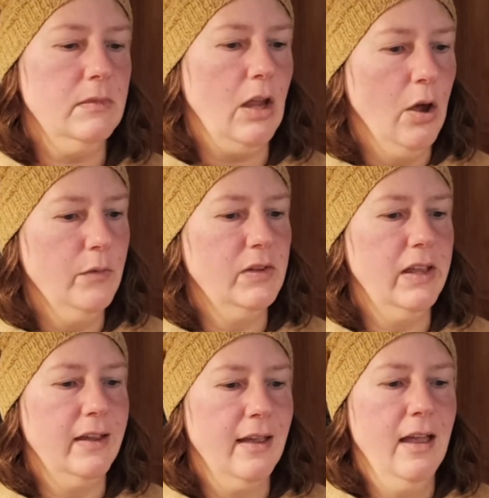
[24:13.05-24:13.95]

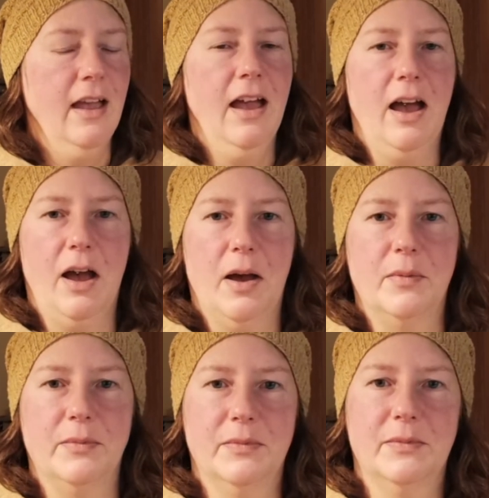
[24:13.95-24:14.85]
hopefully
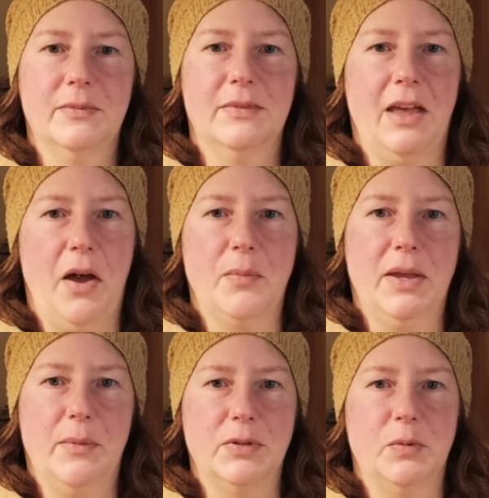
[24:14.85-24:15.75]
I'll be
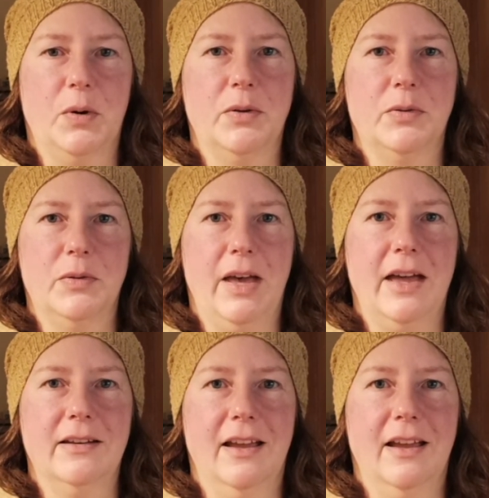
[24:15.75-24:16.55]
able to work through that